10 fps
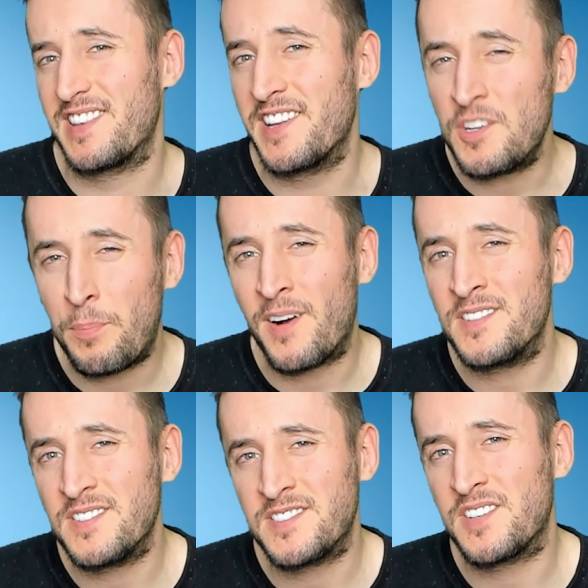in little
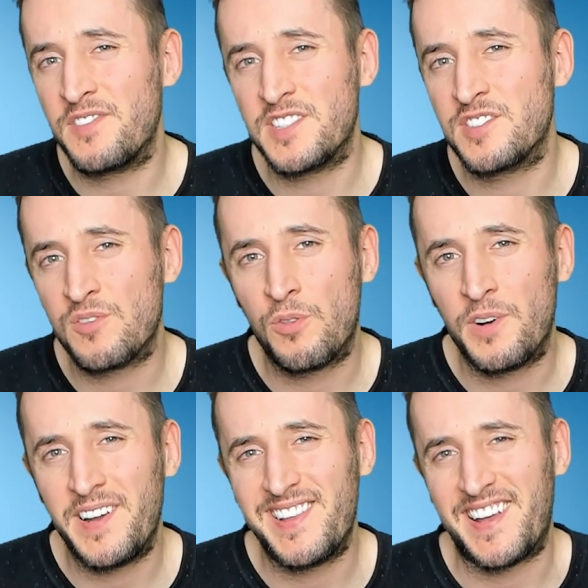parts of the
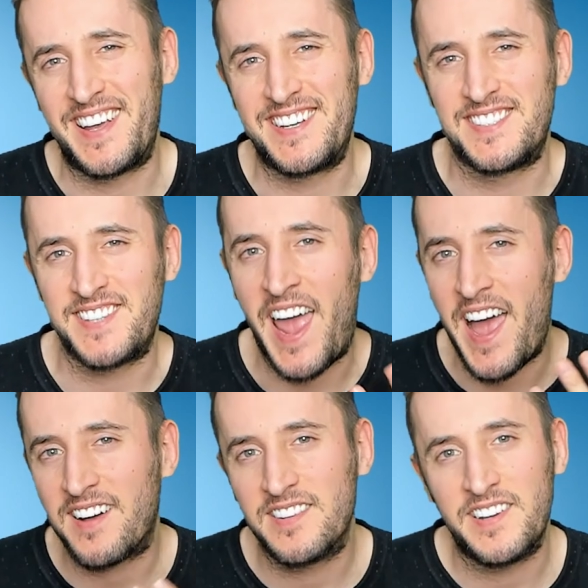story, like
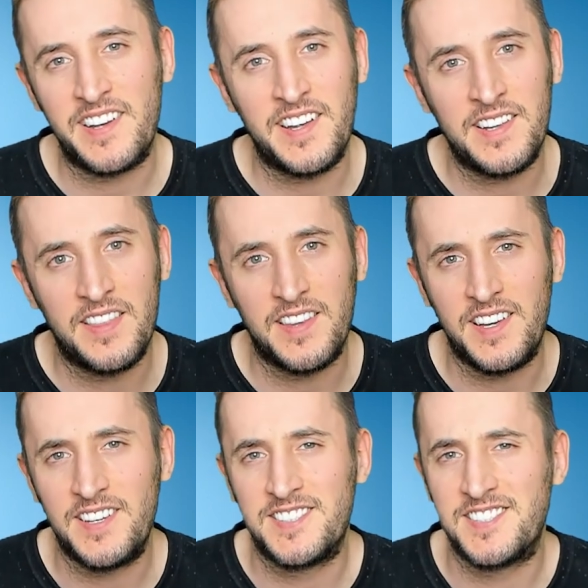exactly
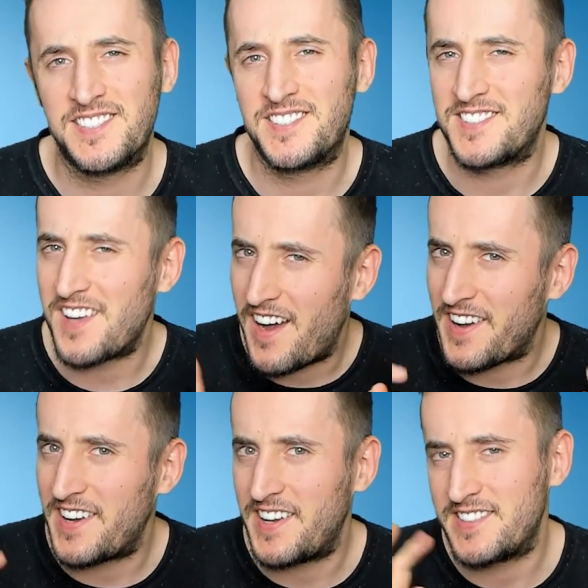the
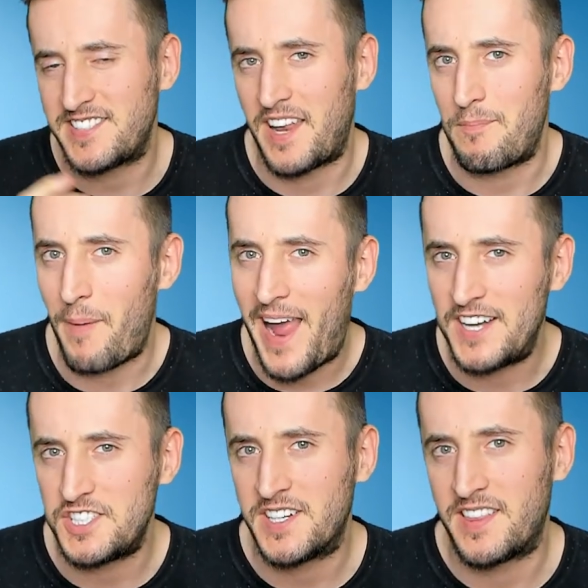science and
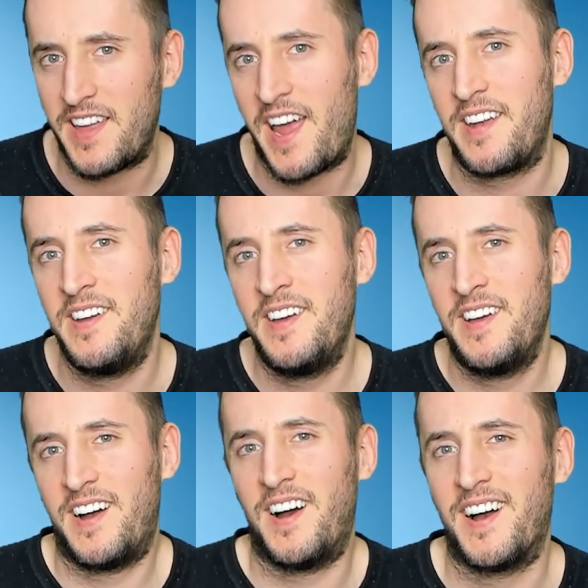magic that
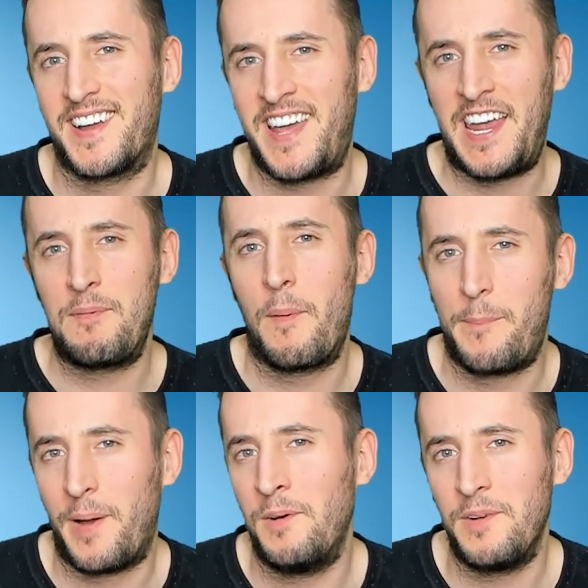uh, came
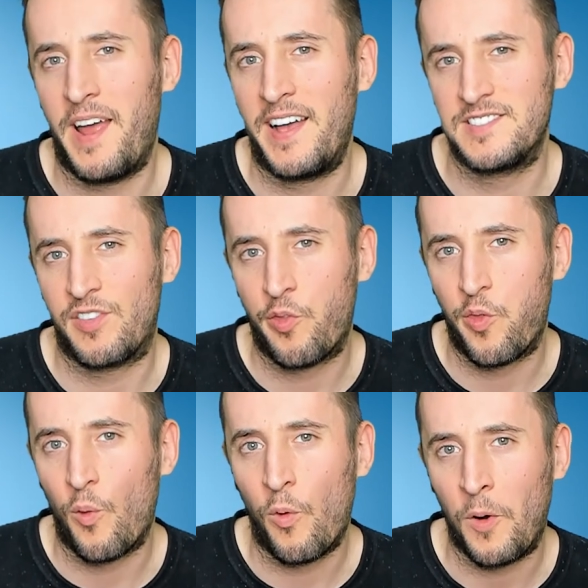about as
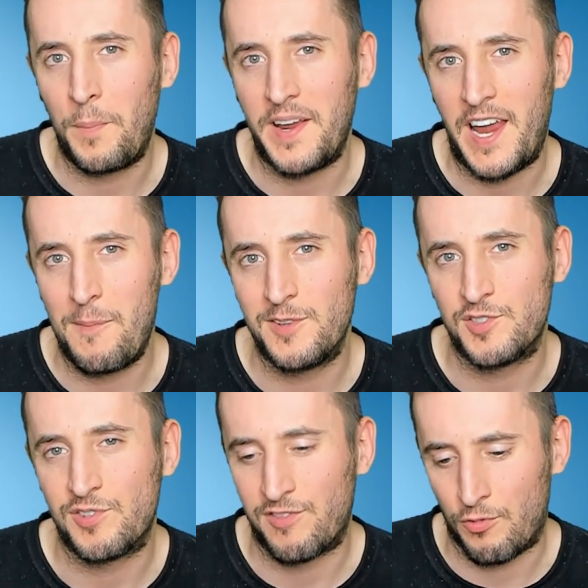Thor being able to
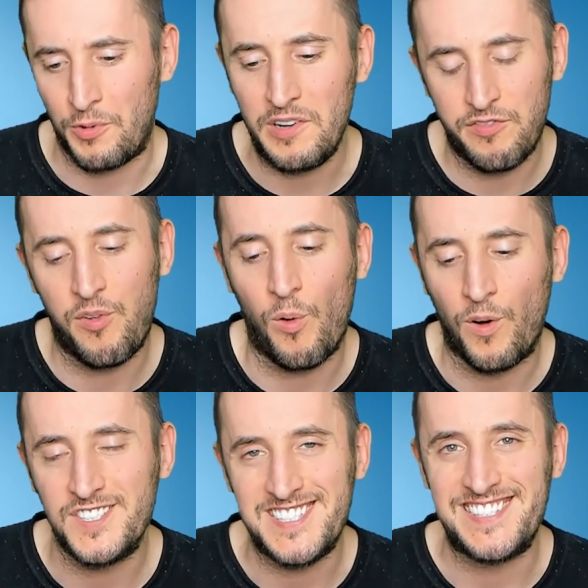sort of
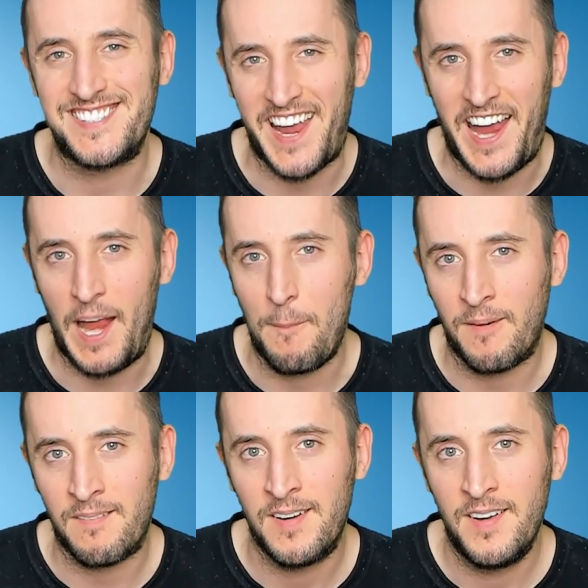reforge his
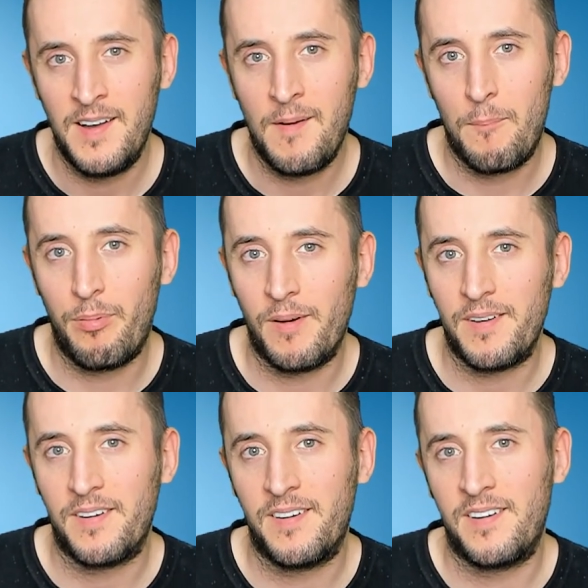hammer.
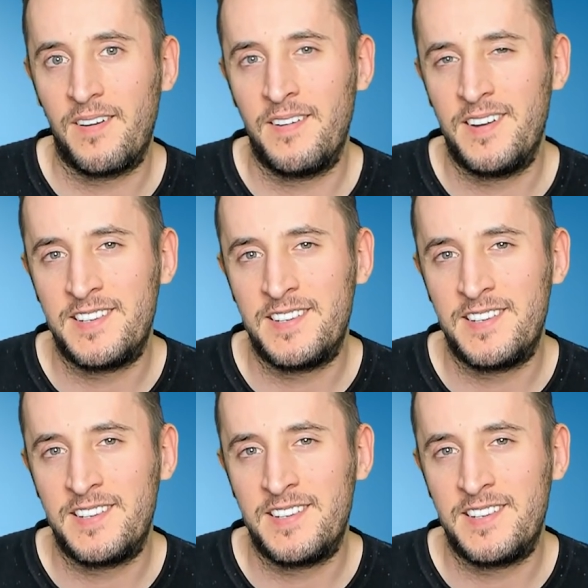But uh,